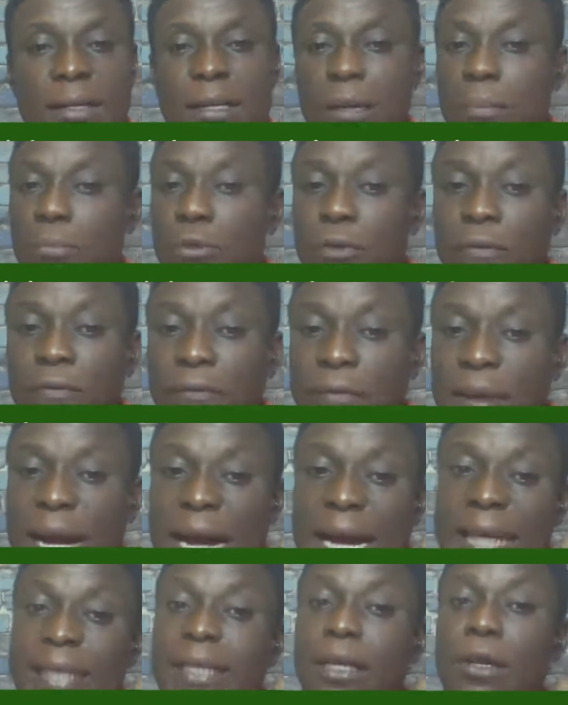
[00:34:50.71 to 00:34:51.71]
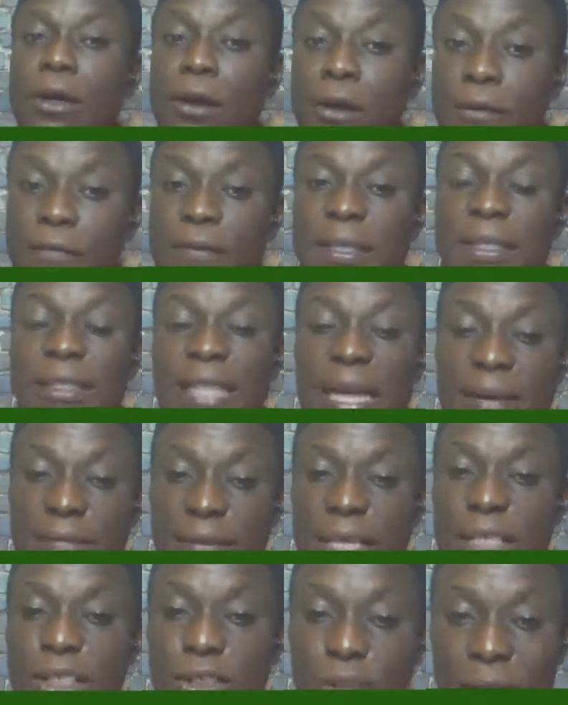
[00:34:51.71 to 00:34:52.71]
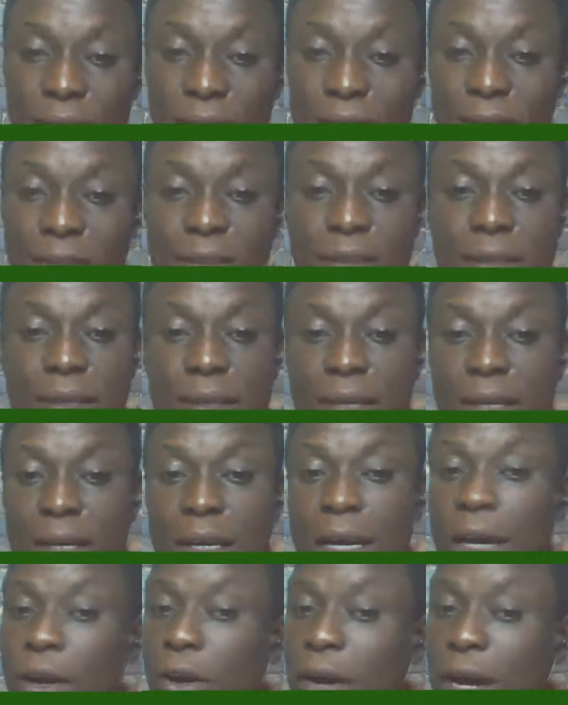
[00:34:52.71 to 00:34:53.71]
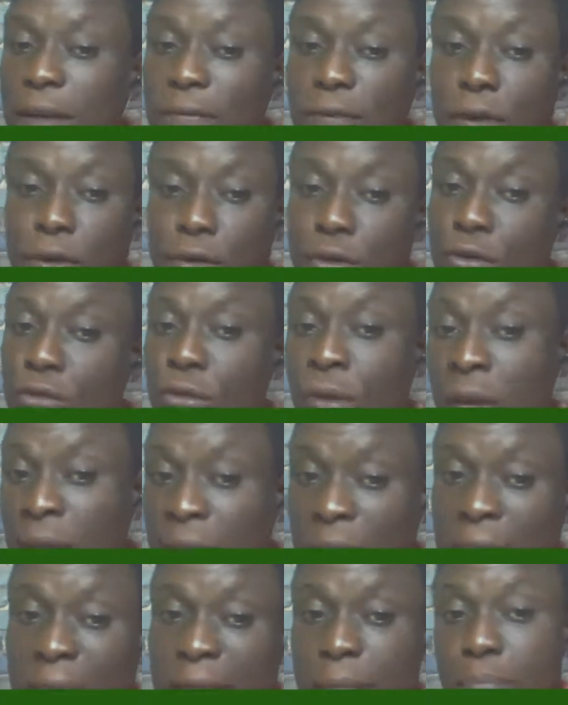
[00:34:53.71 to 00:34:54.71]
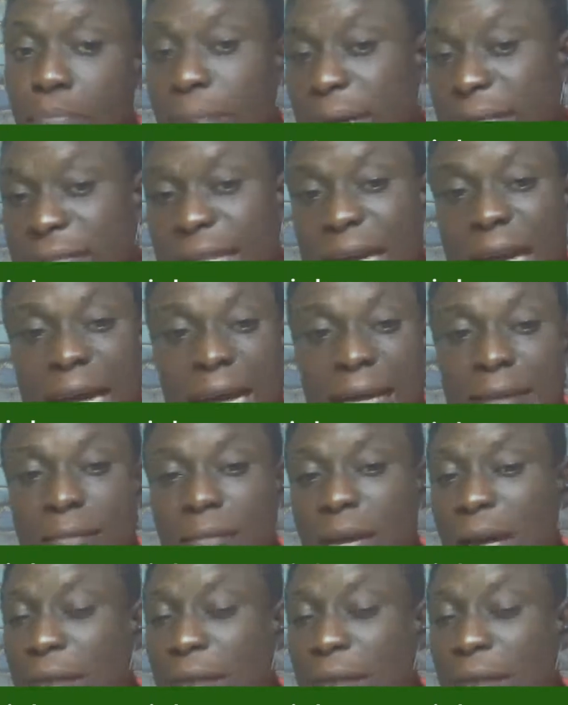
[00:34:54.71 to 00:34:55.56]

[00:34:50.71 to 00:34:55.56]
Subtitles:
they provide a lot of interventions in order for you to get better.